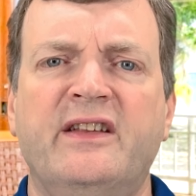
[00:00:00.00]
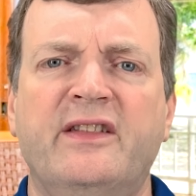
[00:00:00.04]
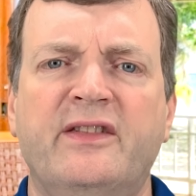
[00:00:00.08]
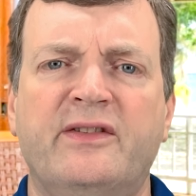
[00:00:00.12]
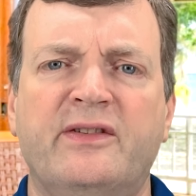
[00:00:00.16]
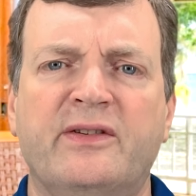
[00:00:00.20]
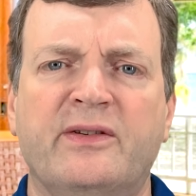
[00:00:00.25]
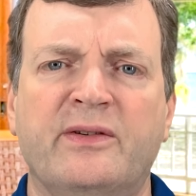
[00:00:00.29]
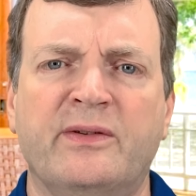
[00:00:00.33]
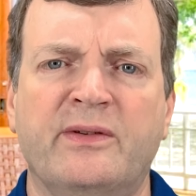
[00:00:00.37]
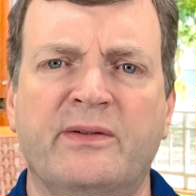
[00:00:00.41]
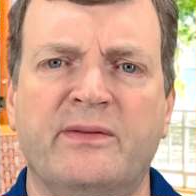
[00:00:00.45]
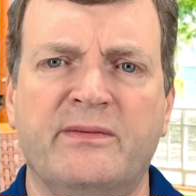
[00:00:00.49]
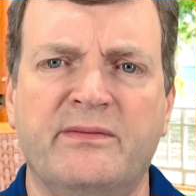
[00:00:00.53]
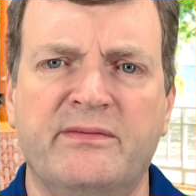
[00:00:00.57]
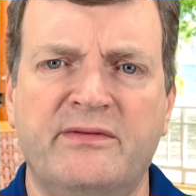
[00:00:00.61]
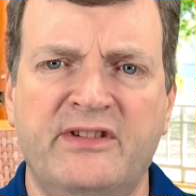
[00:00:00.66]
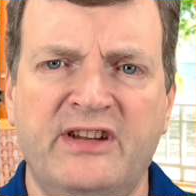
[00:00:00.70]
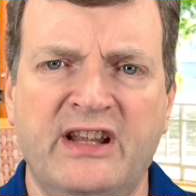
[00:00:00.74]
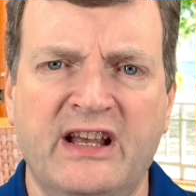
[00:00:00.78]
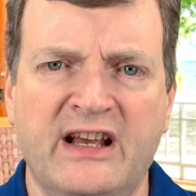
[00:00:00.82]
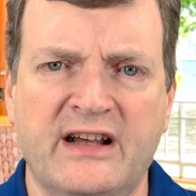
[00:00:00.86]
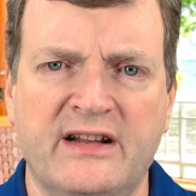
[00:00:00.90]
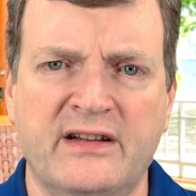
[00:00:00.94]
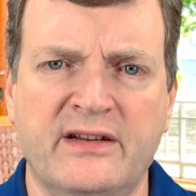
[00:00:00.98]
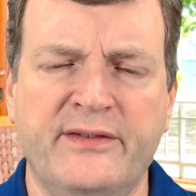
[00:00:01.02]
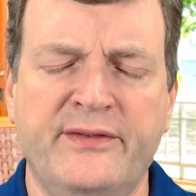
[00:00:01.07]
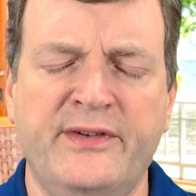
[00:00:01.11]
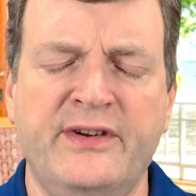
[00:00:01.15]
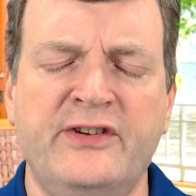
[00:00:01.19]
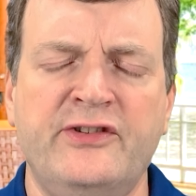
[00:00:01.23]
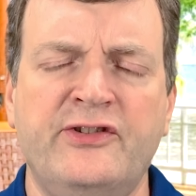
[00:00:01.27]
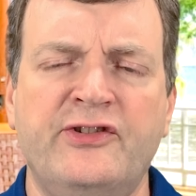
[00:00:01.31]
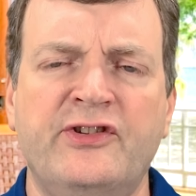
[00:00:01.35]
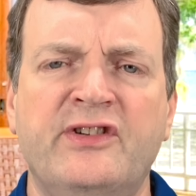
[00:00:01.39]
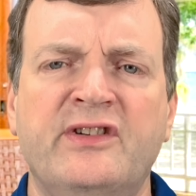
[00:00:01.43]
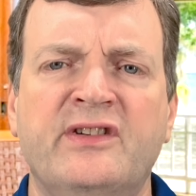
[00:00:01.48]
through
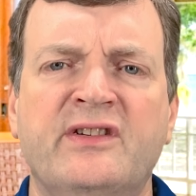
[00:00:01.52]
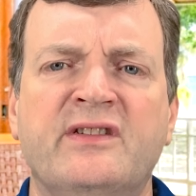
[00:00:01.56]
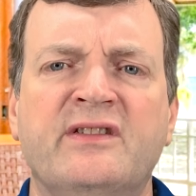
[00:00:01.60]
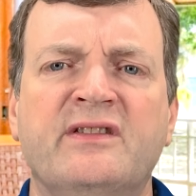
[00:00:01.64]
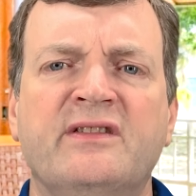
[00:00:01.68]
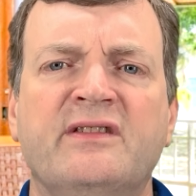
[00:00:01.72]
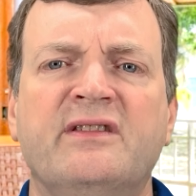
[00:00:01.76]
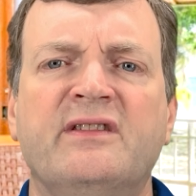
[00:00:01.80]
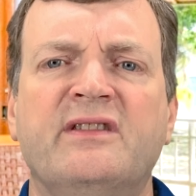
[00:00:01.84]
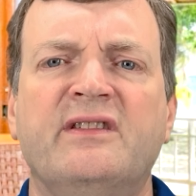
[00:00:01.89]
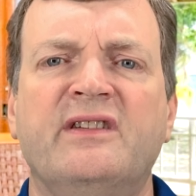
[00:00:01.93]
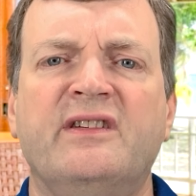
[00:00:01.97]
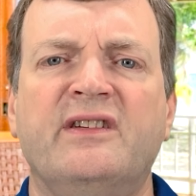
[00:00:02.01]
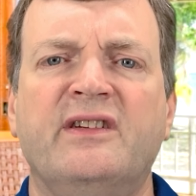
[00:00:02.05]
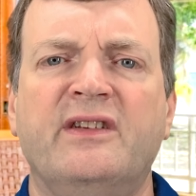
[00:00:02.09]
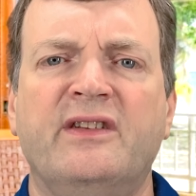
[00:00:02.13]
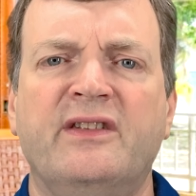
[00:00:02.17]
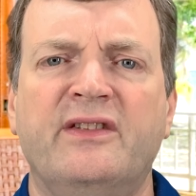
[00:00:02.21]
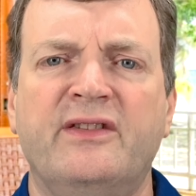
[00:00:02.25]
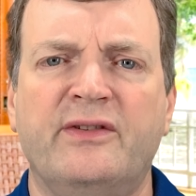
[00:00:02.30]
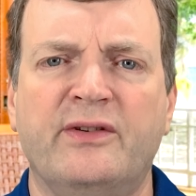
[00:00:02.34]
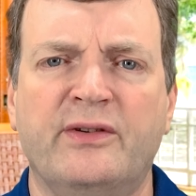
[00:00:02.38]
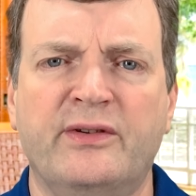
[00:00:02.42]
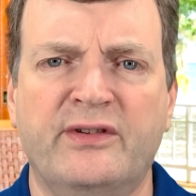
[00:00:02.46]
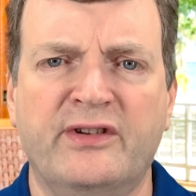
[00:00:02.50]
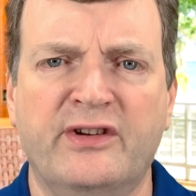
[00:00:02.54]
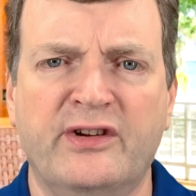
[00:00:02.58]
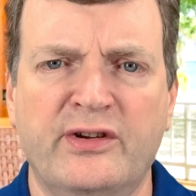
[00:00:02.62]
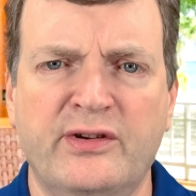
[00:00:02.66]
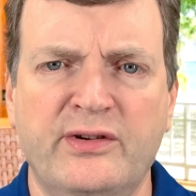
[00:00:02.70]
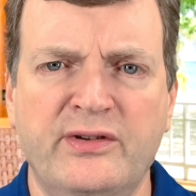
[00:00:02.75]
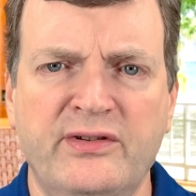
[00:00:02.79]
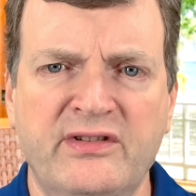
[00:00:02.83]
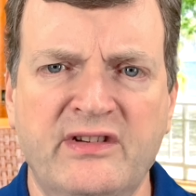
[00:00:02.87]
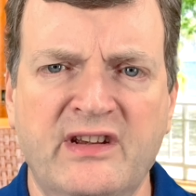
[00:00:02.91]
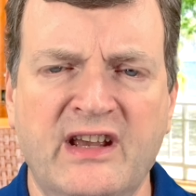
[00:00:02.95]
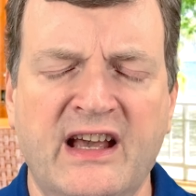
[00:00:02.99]
television, through
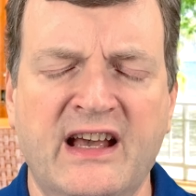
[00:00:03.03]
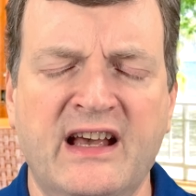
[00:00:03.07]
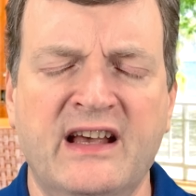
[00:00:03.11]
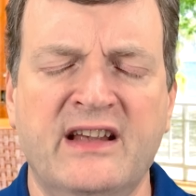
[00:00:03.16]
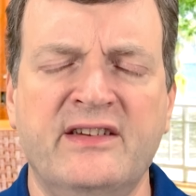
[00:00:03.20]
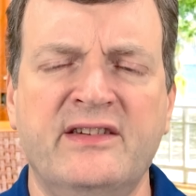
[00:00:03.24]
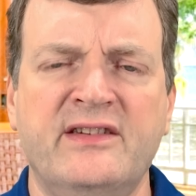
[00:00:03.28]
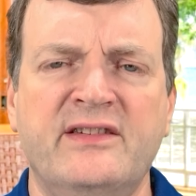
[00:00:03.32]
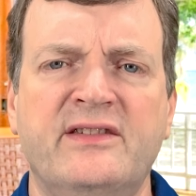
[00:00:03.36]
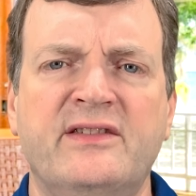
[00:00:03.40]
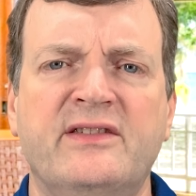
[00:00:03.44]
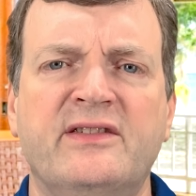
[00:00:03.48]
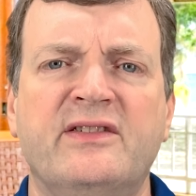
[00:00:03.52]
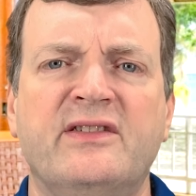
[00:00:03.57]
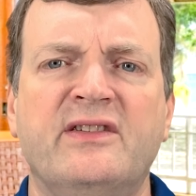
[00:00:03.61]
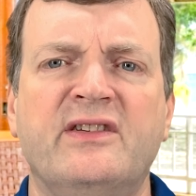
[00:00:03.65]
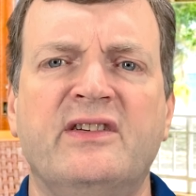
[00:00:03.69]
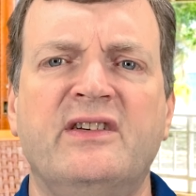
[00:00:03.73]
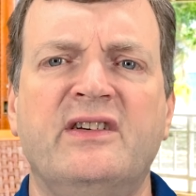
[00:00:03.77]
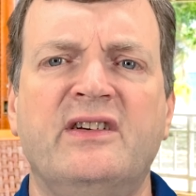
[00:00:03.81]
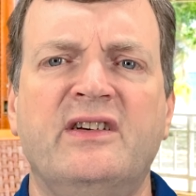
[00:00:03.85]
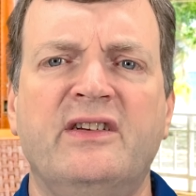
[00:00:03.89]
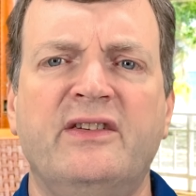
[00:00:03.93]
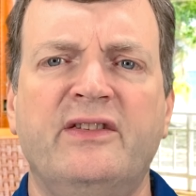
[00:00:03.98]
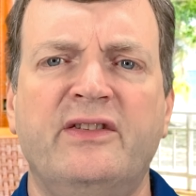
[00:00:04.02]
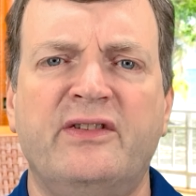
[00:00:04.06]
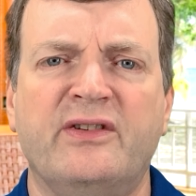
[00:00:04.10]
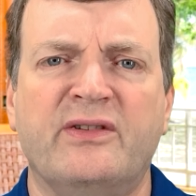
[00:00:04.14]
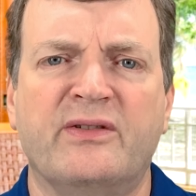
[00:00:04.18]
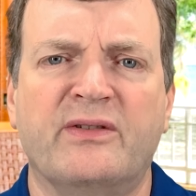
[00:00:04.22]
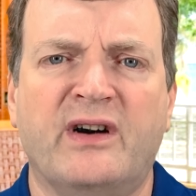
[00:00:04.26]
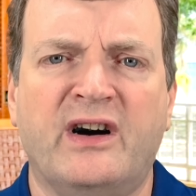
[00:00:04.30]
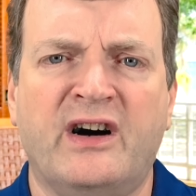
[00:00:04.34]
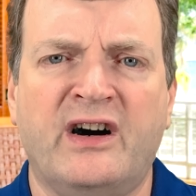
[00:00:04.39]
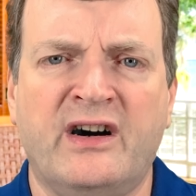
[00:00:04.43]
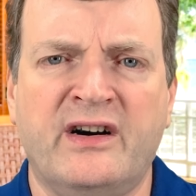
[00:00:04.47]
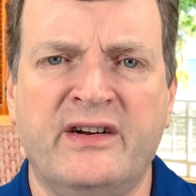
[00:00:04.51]
newscasts,
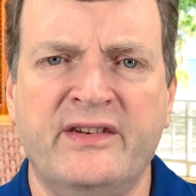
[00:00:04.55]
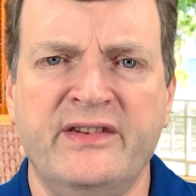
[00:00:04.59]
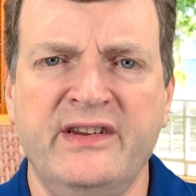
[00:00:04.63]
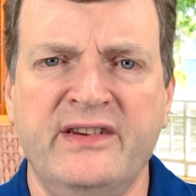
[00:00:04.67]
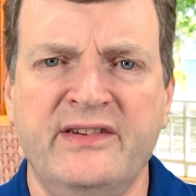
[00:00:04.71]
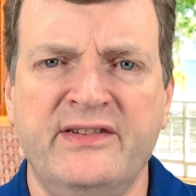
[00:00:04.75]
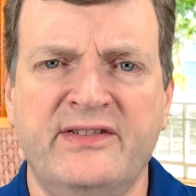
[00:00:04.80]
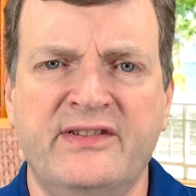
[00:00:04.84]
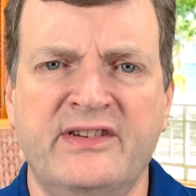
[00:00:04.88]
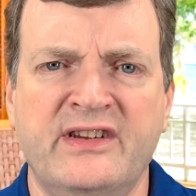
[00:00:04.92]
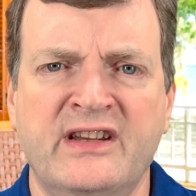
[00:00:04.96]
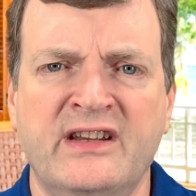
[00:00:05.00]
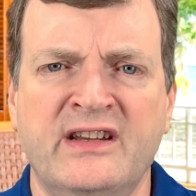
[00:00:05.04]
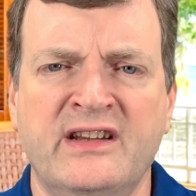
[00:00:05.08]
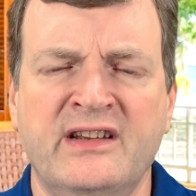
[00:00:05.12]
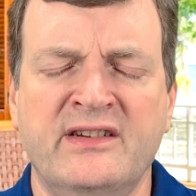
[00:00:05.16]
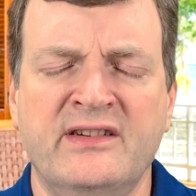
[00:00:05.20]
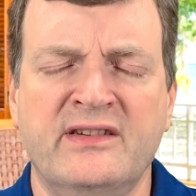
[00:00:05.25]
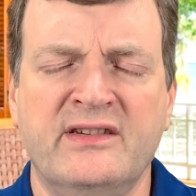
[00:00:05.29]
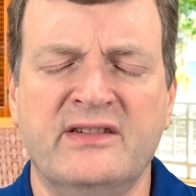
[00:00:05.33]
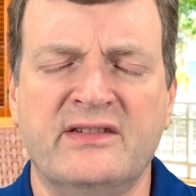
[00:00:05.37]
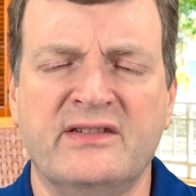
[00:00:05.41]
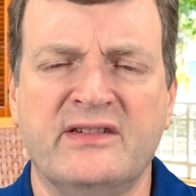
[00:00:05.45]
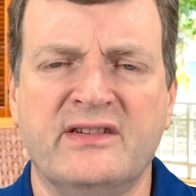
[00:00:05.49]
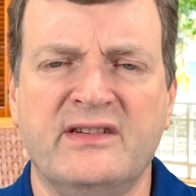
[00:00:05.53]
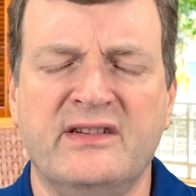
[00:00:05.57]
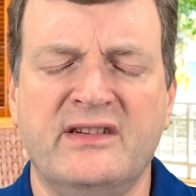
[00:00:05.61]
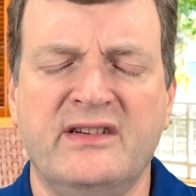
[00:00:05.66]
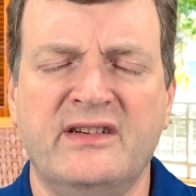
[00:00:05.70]
through all these things,